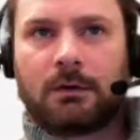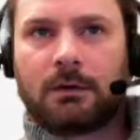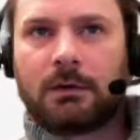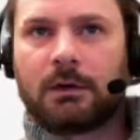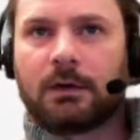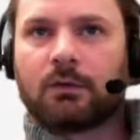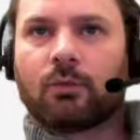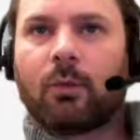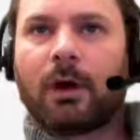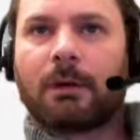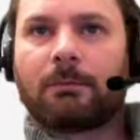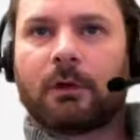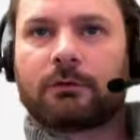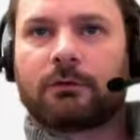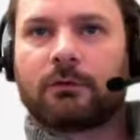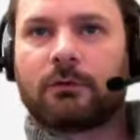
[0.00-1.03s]
Is 1
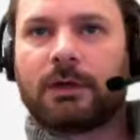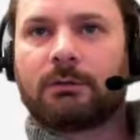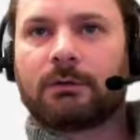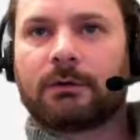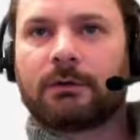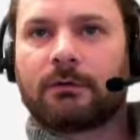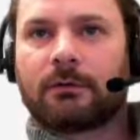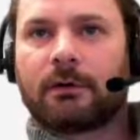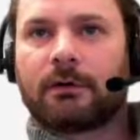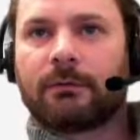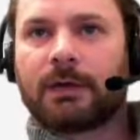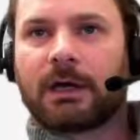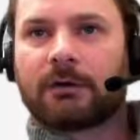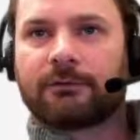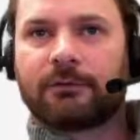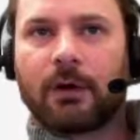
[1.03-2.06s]
mod 2 equal to 0? We
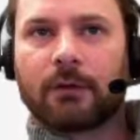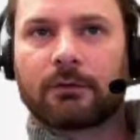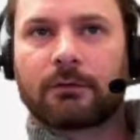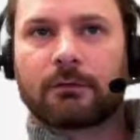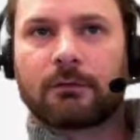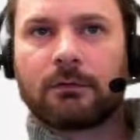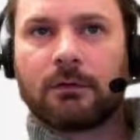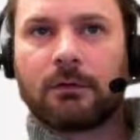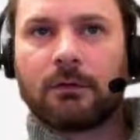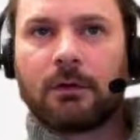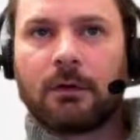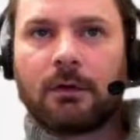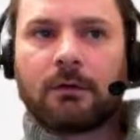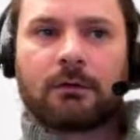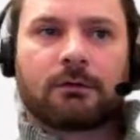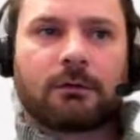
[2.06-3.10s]
get a false.
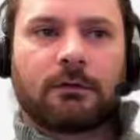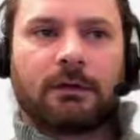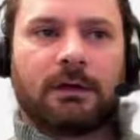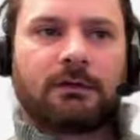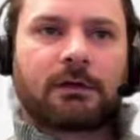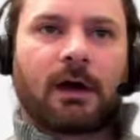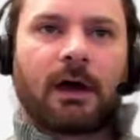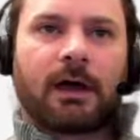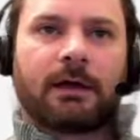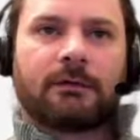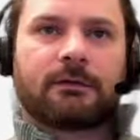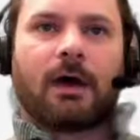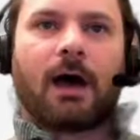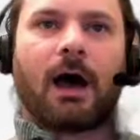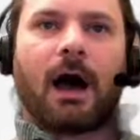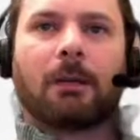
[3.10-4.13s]
So these guys
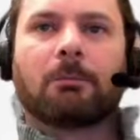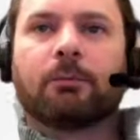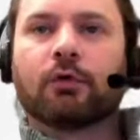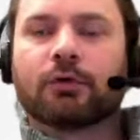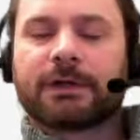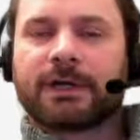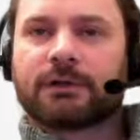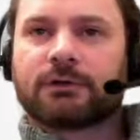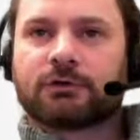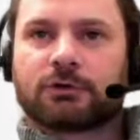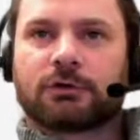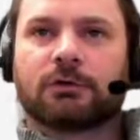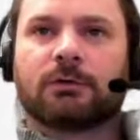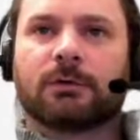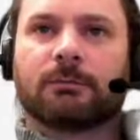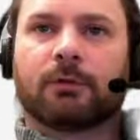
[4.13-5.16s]
are Boolean
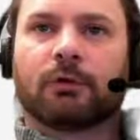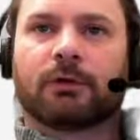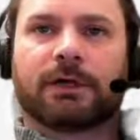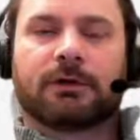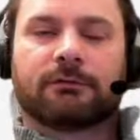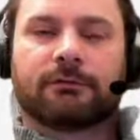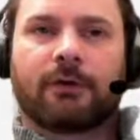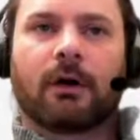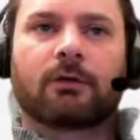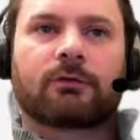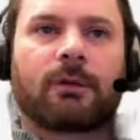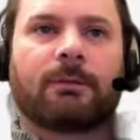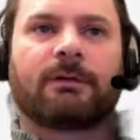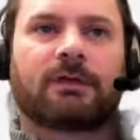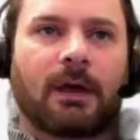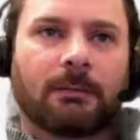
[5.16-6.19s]
true and Boolean false. When
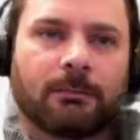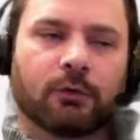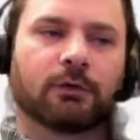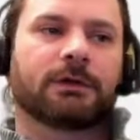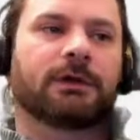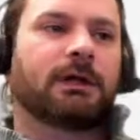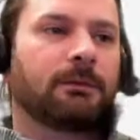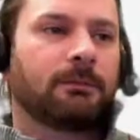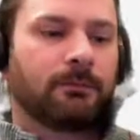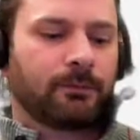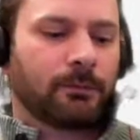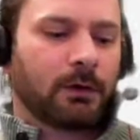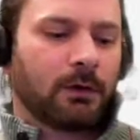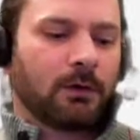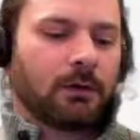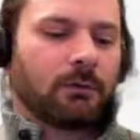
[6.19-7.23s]
we say Boolean,
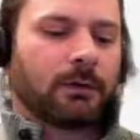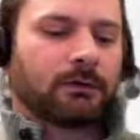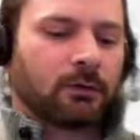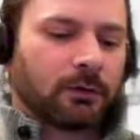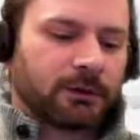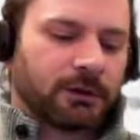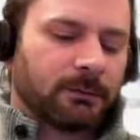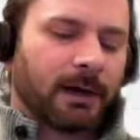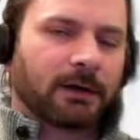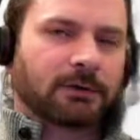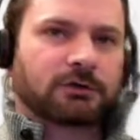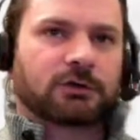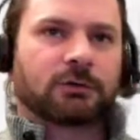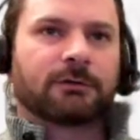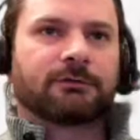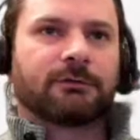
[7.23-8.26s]
we're talking about
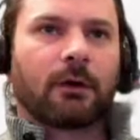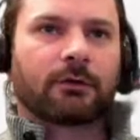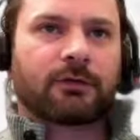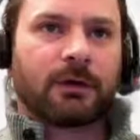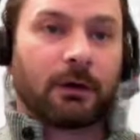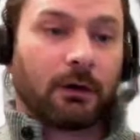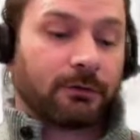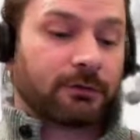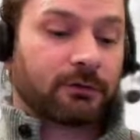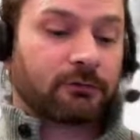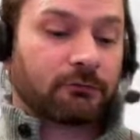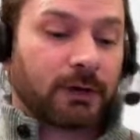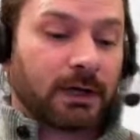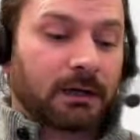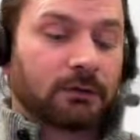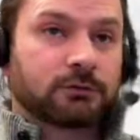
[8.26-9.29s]
true and false. They're not the
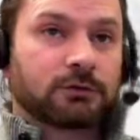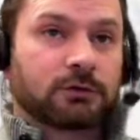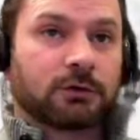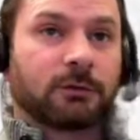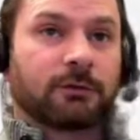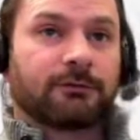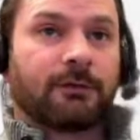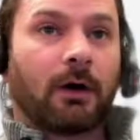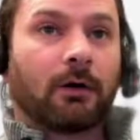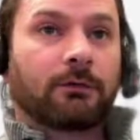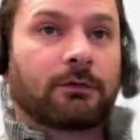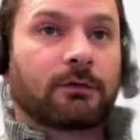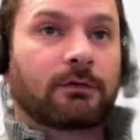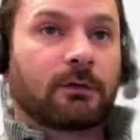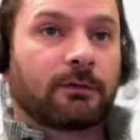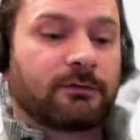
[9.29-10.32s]
string true and false.
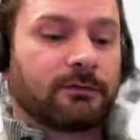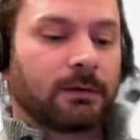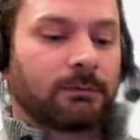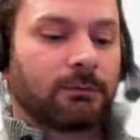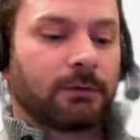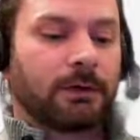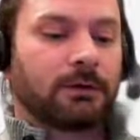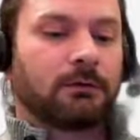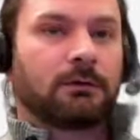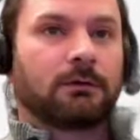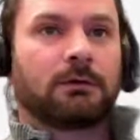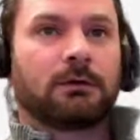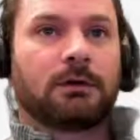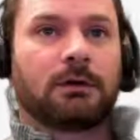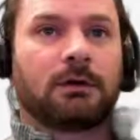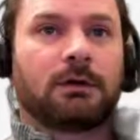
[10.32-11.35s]
So if we print
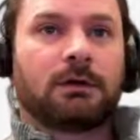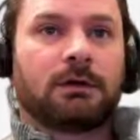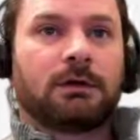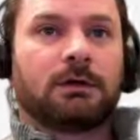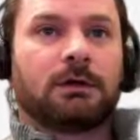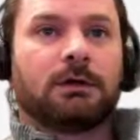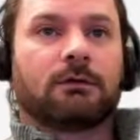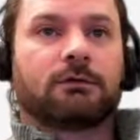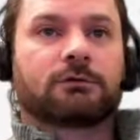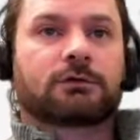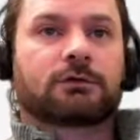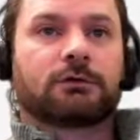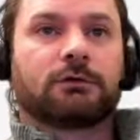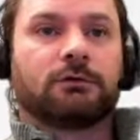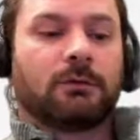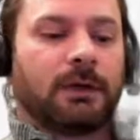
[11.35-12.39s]
is
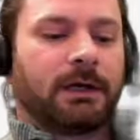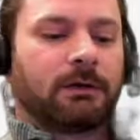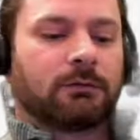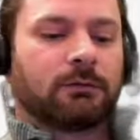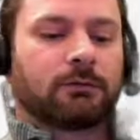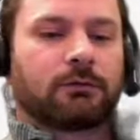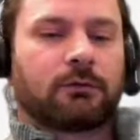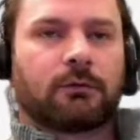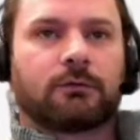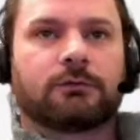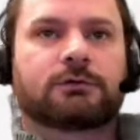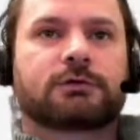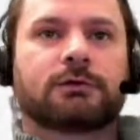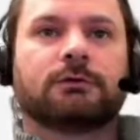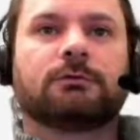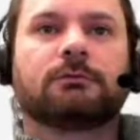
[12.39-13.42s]
true equal to
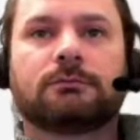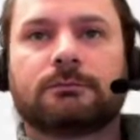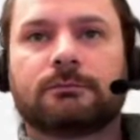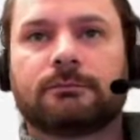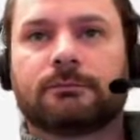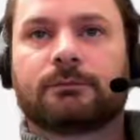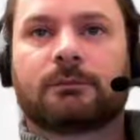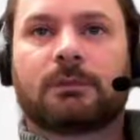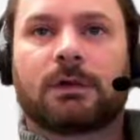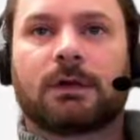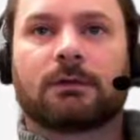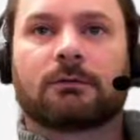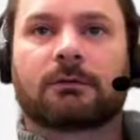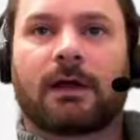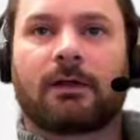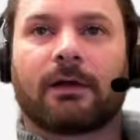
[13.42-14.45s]
true, it'll
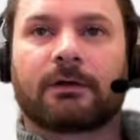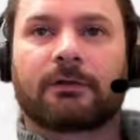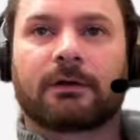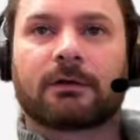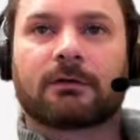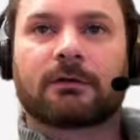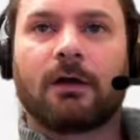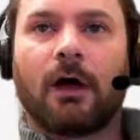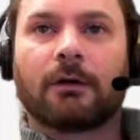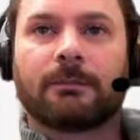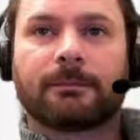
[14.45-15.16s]
tell us that it's not.